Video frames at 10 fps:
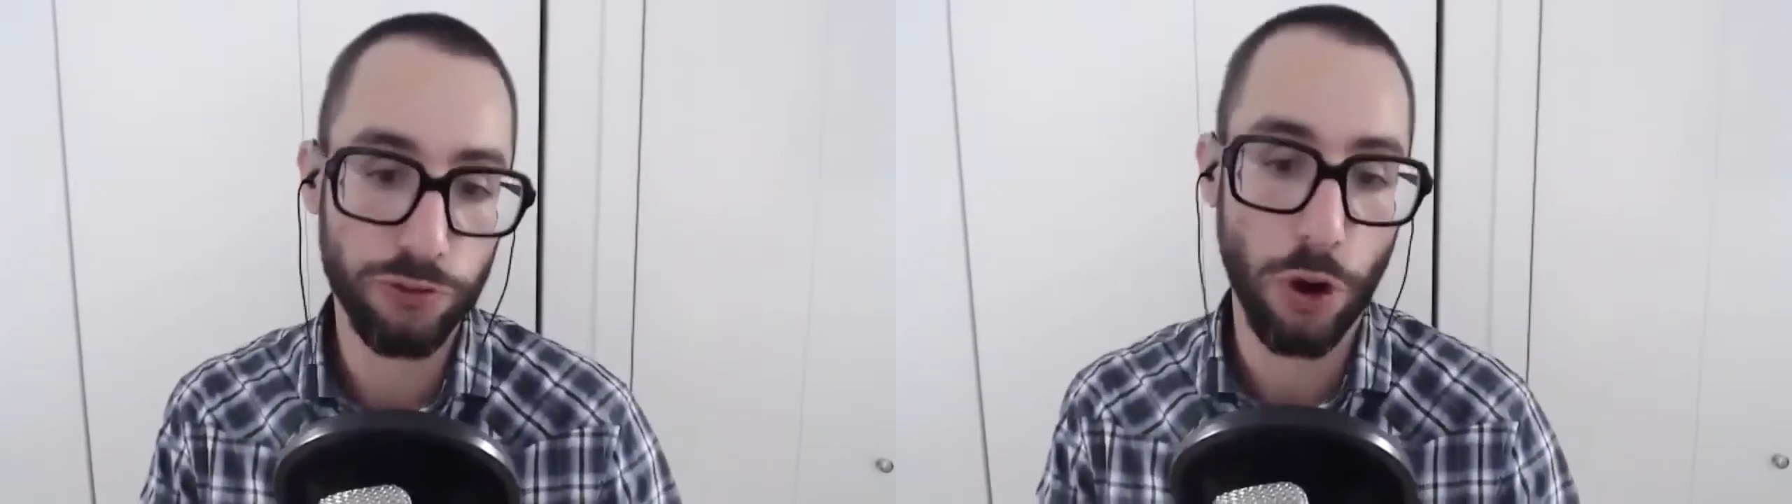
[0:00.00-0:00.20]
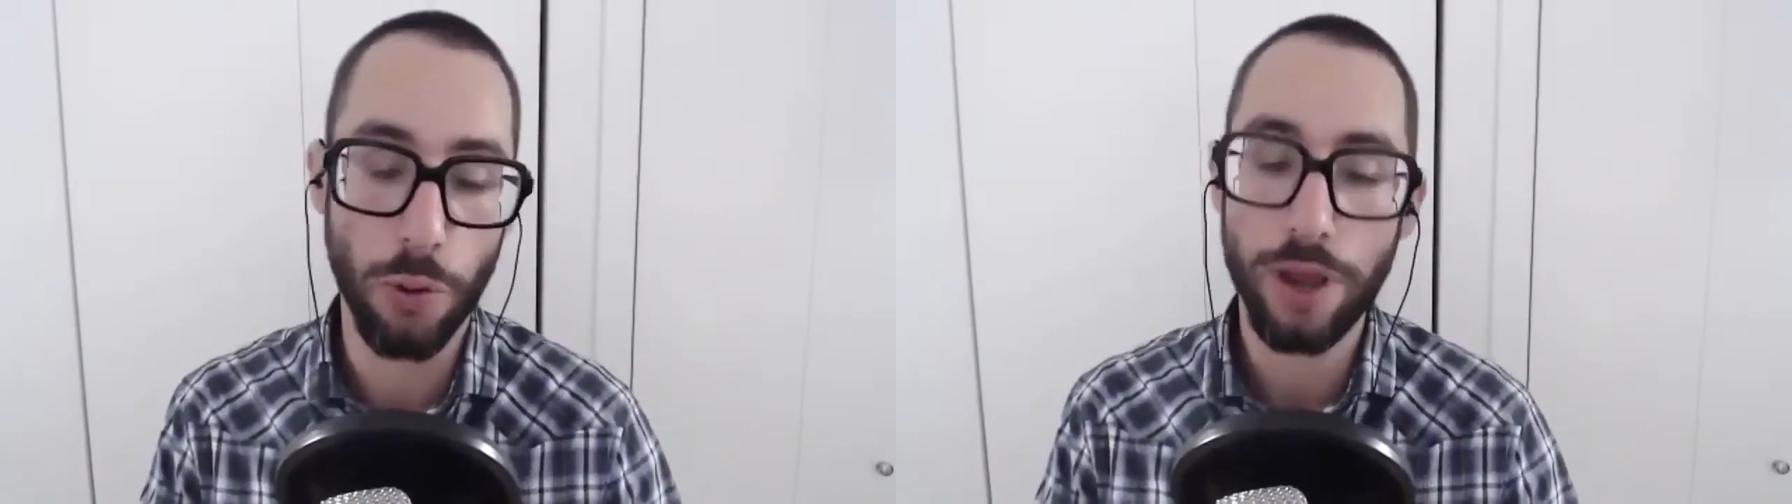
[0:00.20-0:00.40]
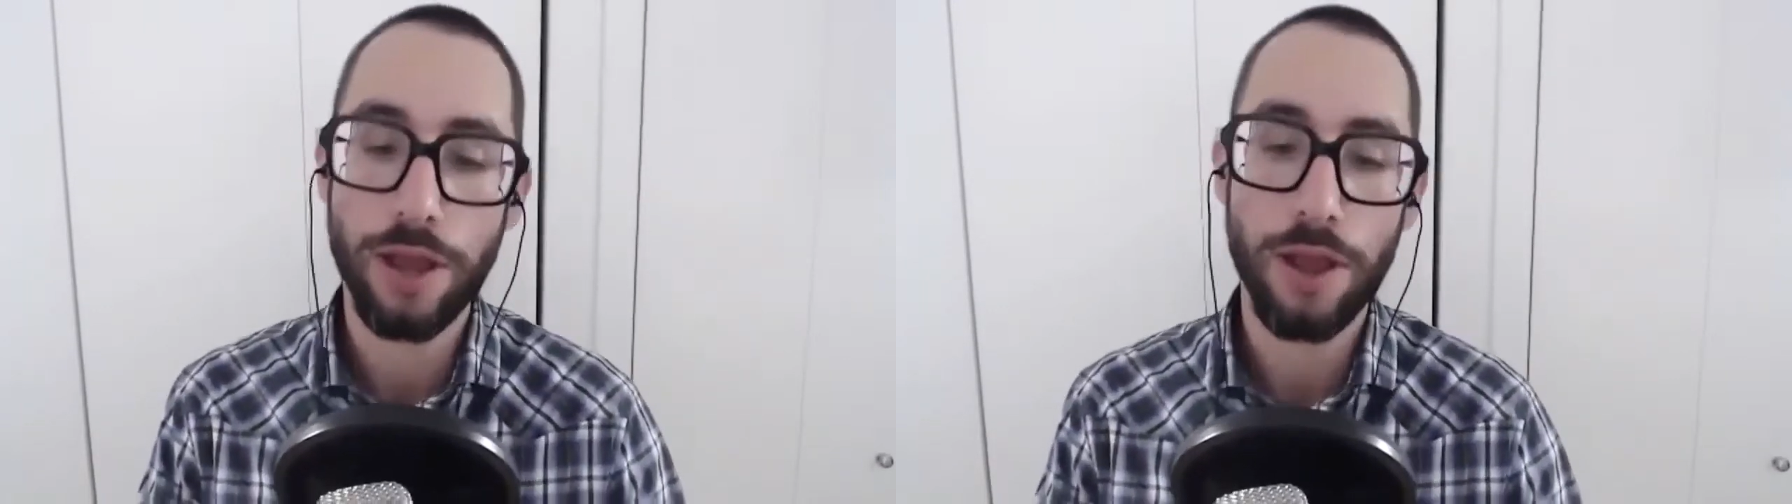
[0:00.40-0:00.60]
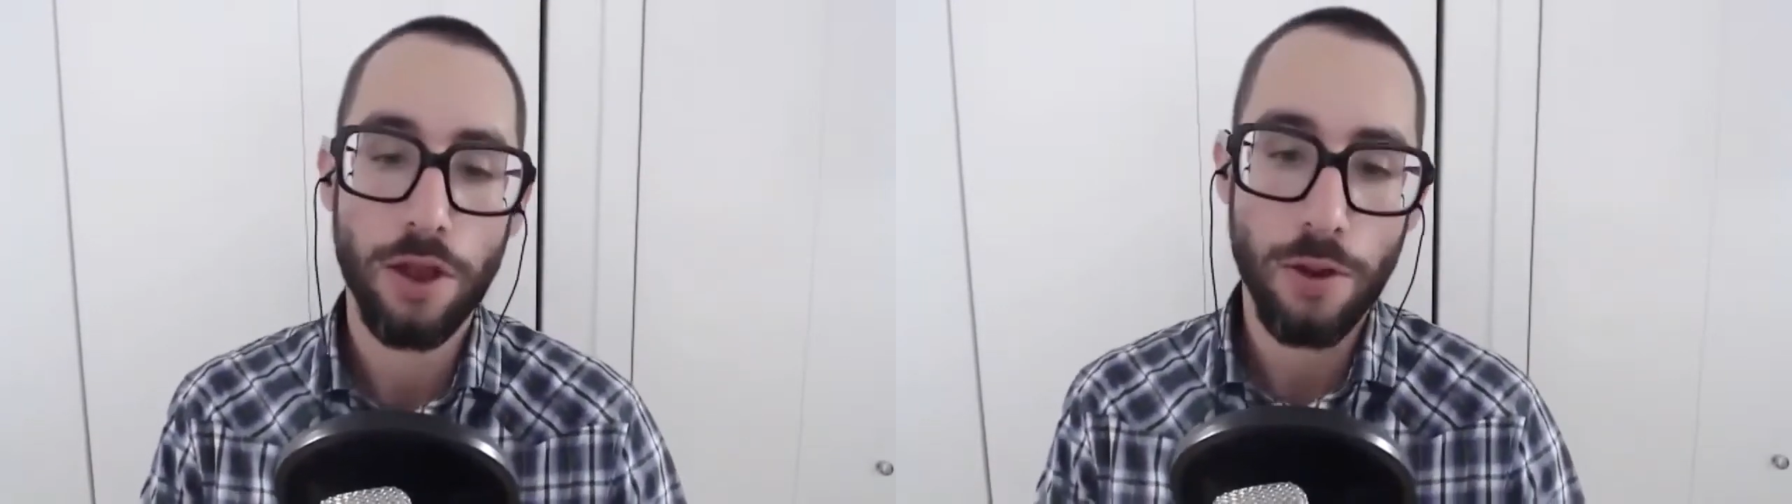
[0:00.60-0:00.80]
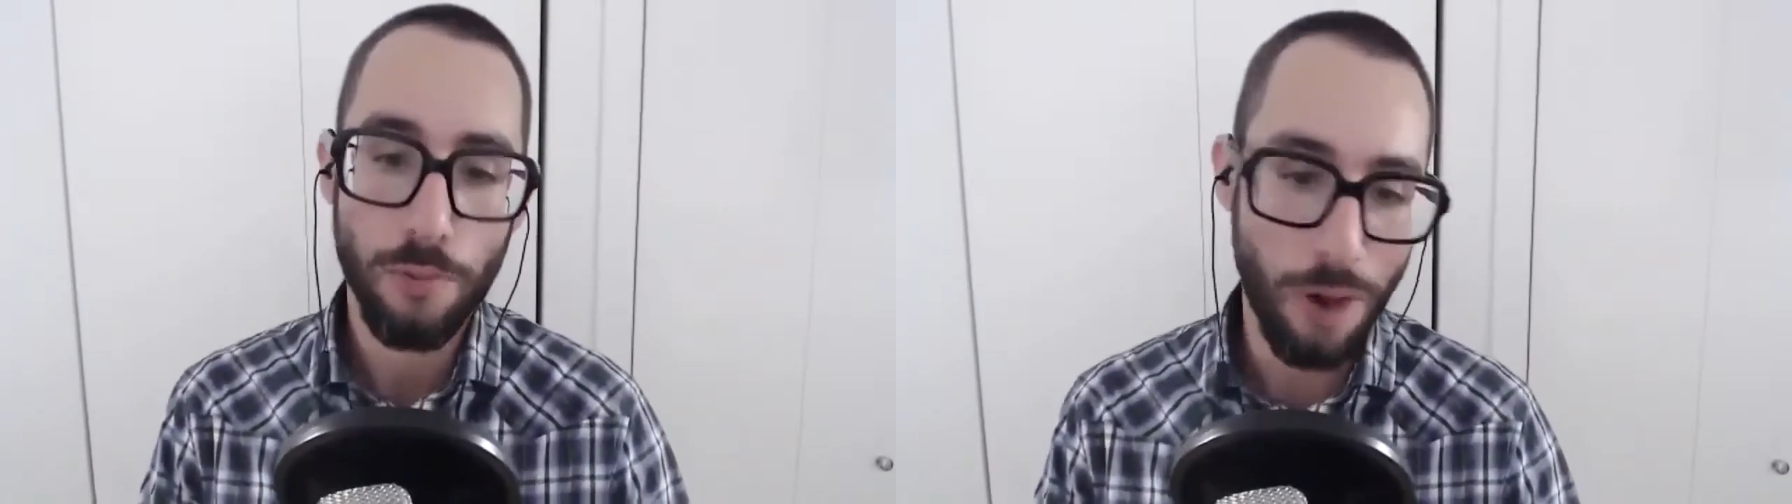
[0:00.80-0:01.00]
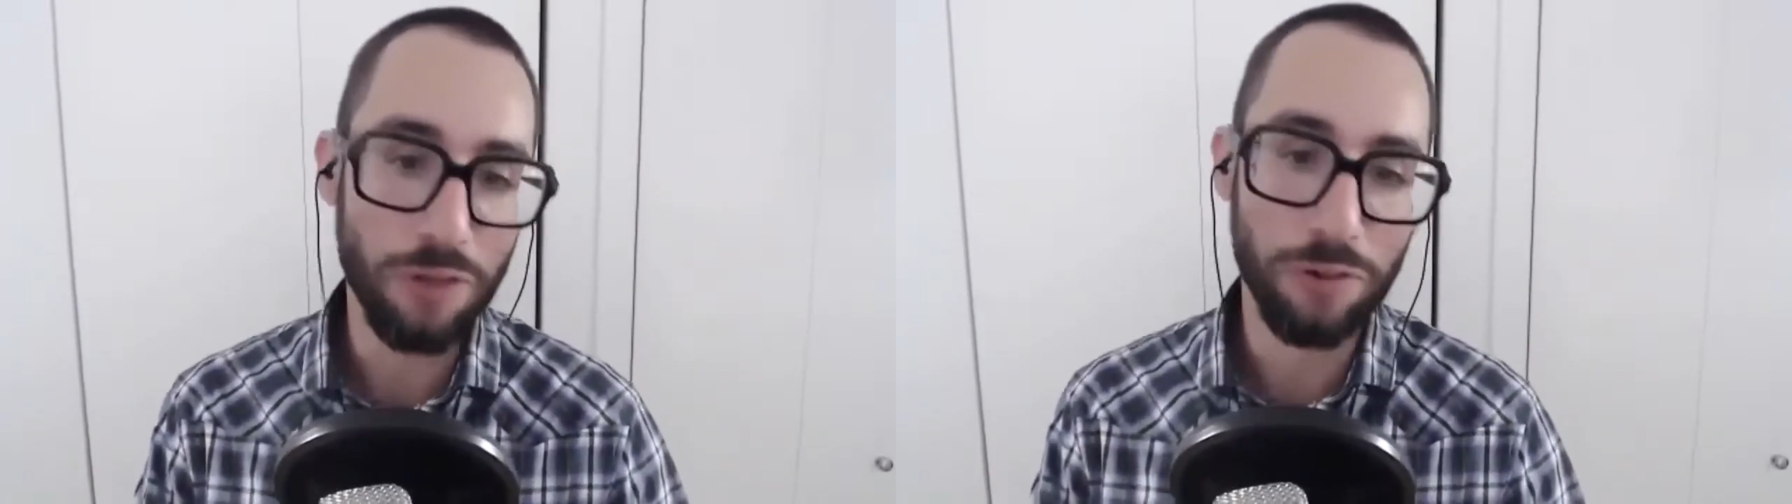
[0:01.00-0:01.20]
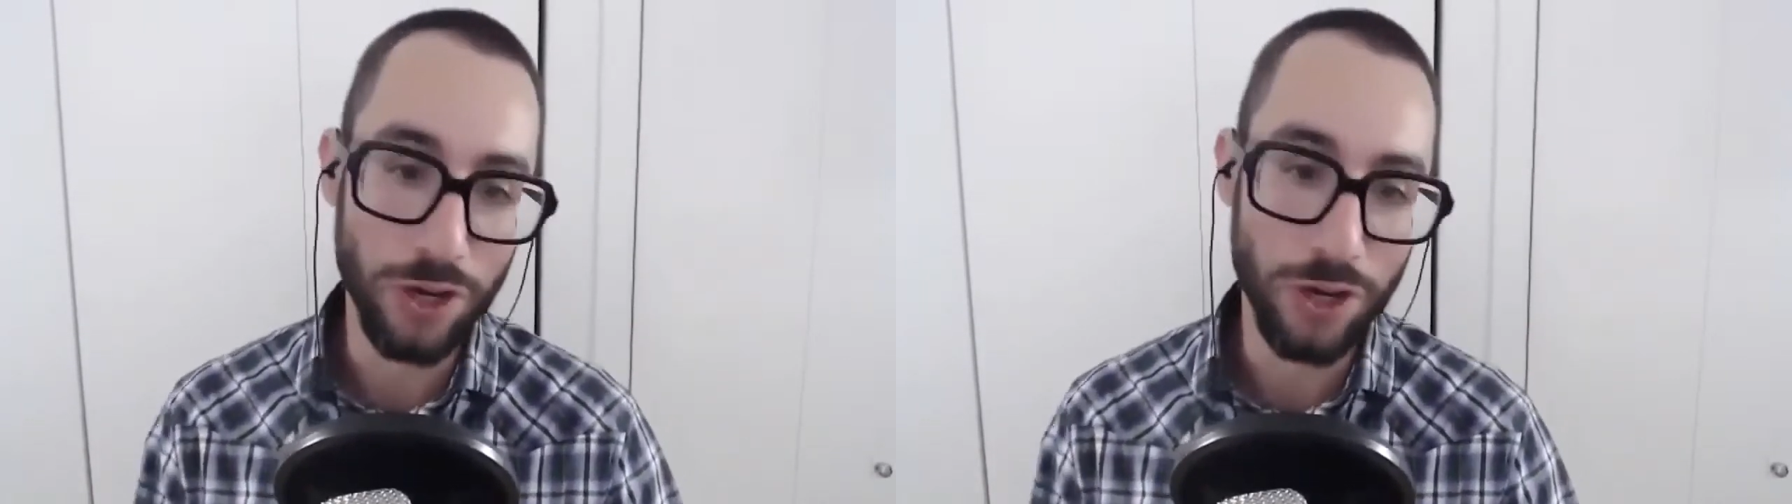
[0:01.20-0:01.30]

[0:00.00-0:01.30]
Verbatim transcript: So rather